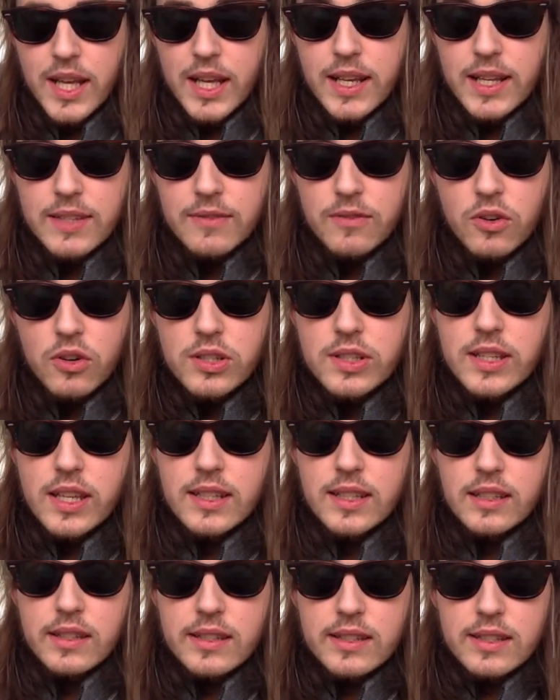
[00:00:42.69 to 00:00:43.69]
His voice
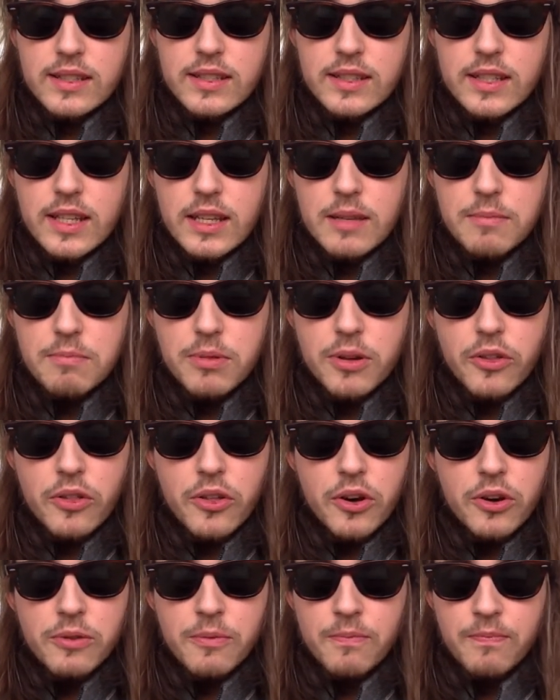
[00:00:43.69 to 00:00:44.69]
gets deeper,
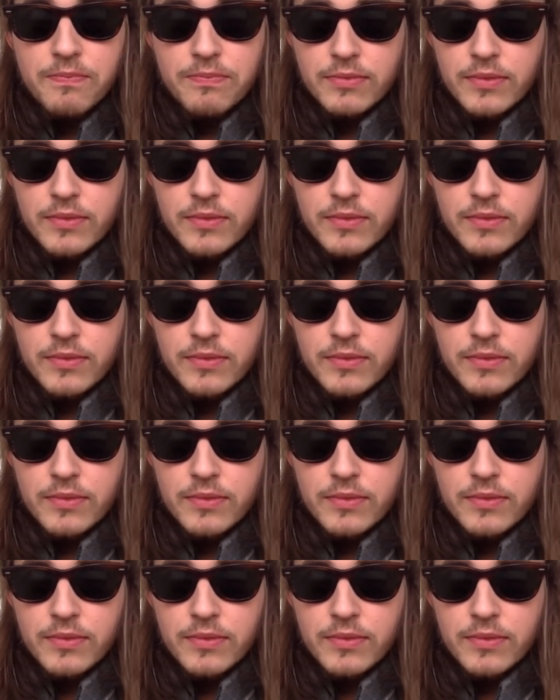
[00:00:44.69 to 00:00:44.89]
though,